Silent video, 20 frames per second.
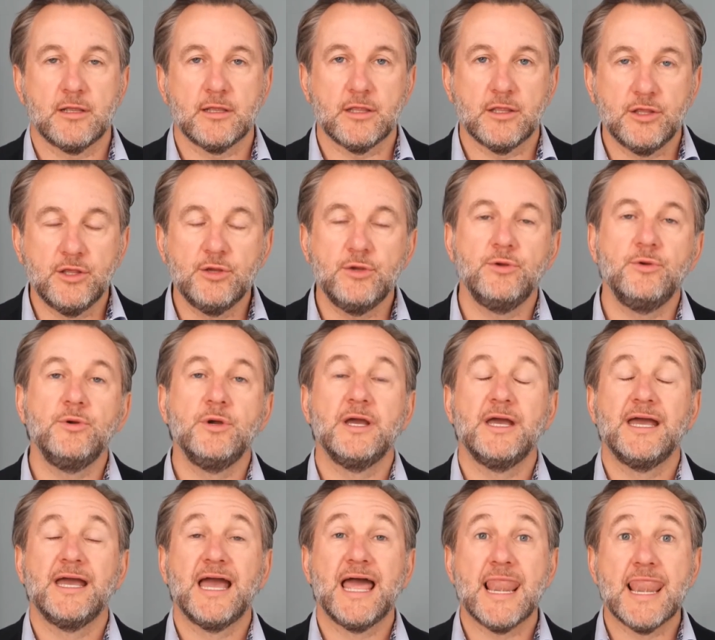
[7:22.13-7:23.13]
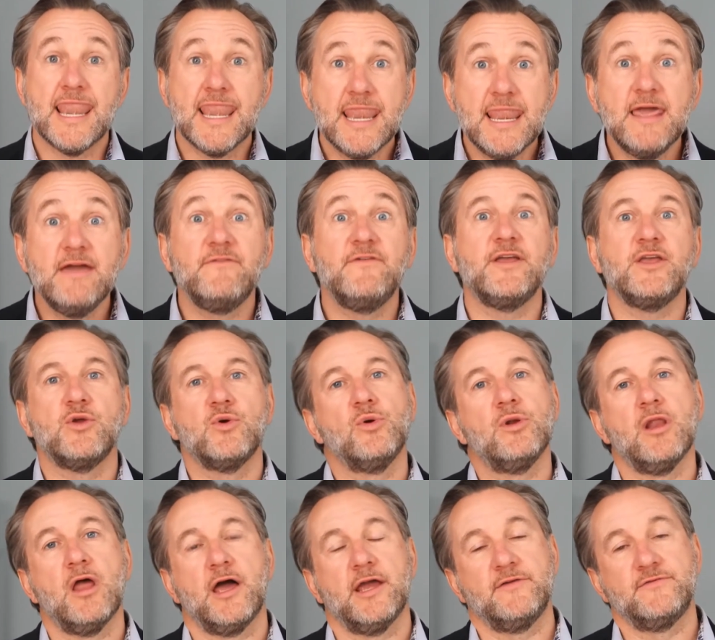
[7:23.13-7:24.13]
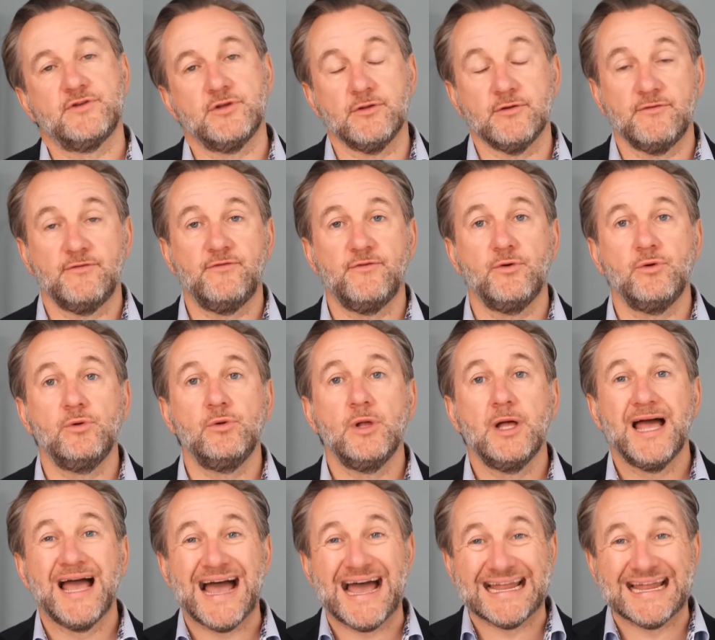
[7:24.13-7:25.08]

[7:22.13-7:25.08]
you living your life to the full